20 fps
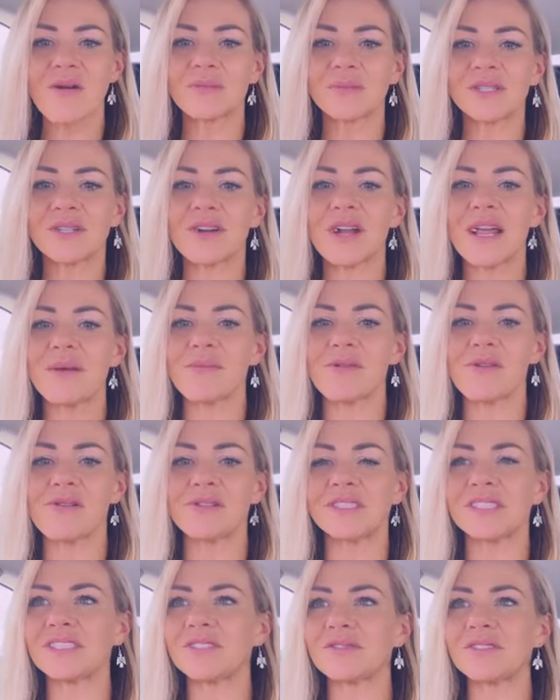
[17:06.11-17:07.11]
Just see what
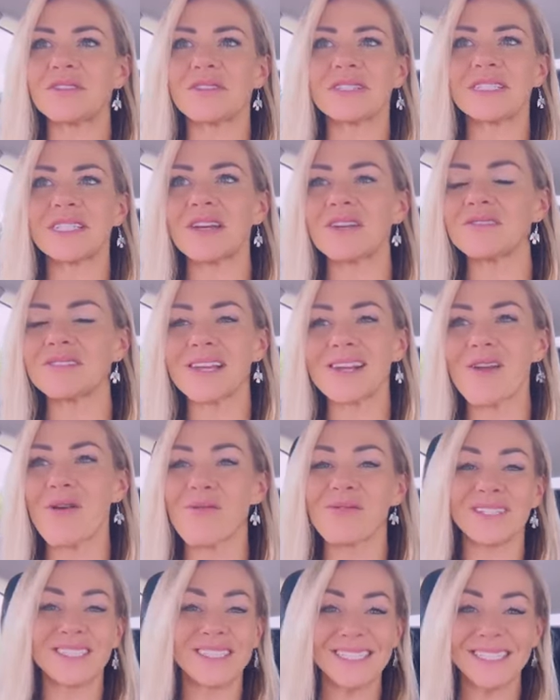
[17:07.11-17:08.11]
happens, you know,
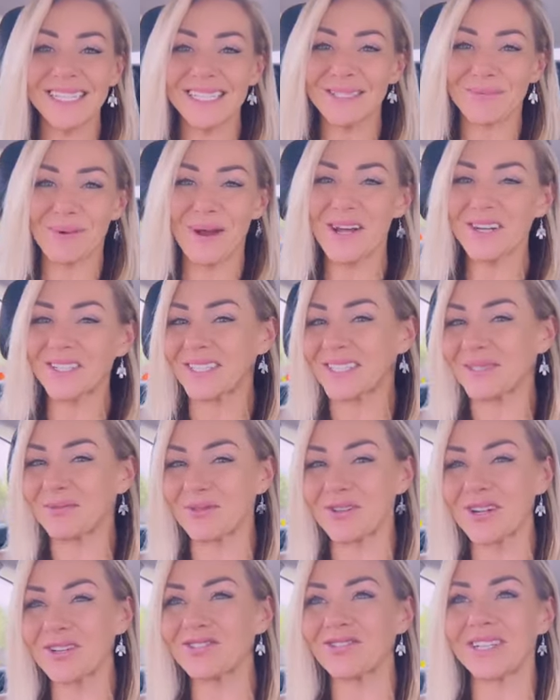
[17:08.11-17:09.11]
and
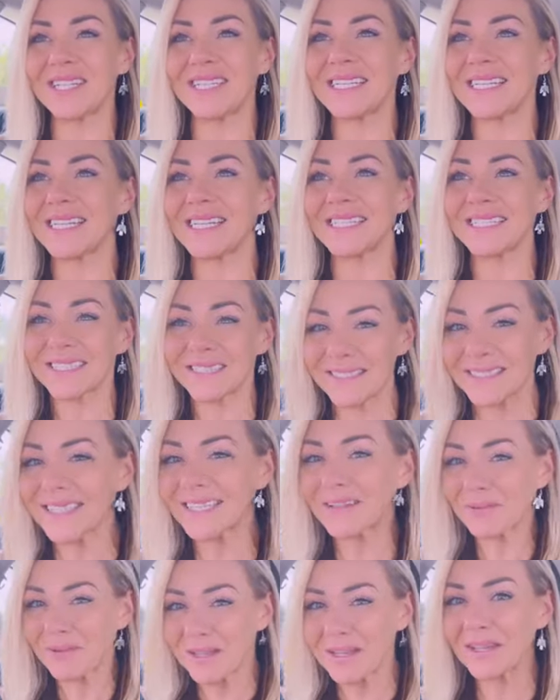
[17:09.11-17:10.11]
replace it.
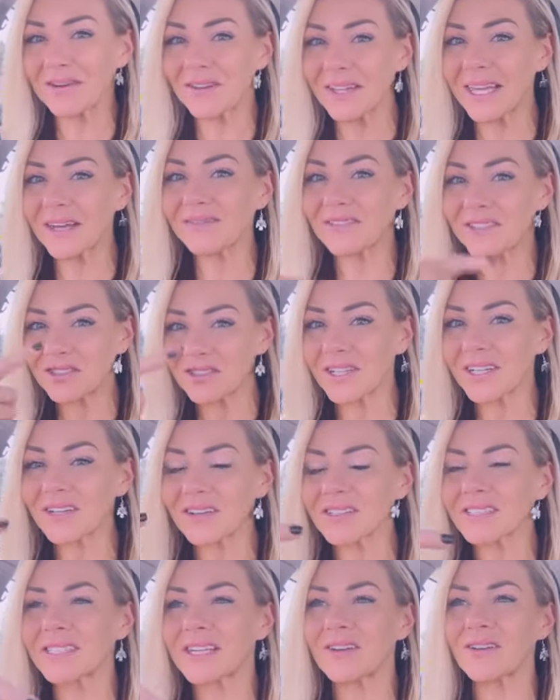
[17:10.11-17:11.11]
Don't just kill it,
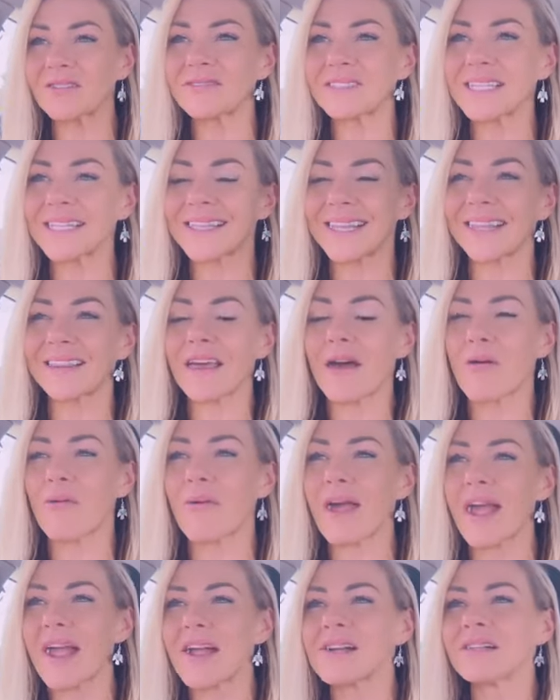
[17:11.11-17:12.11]
replace it with some
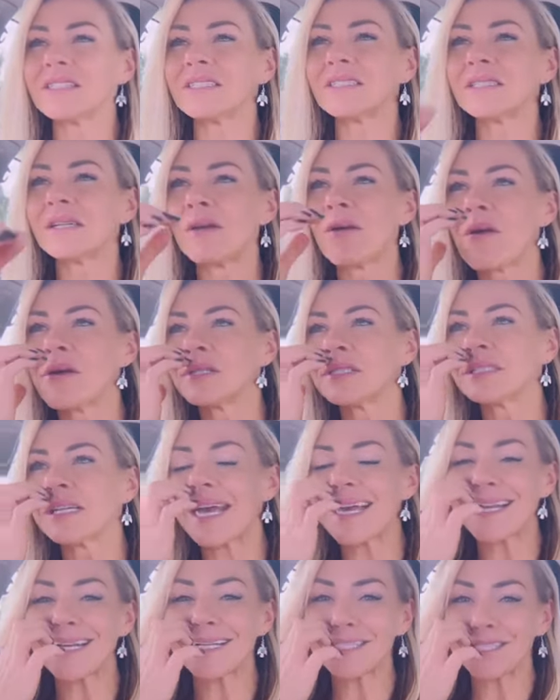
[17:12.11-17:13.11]
kindness or some
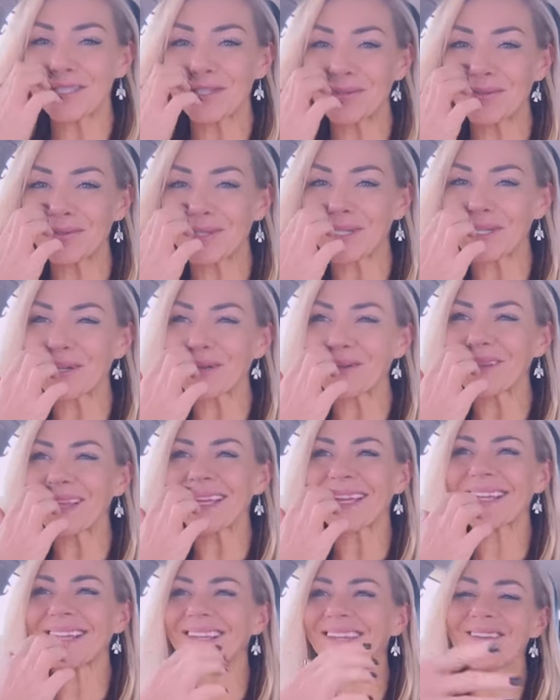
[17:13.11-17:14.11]
gratitude.
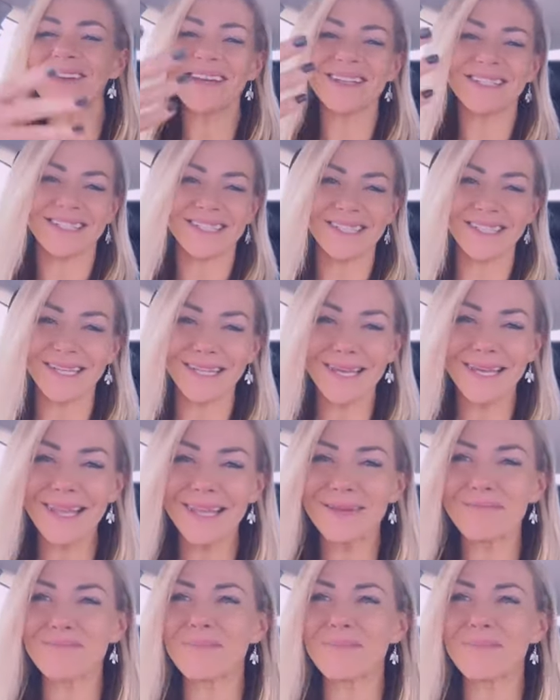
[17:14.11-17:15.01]
It's so powerful.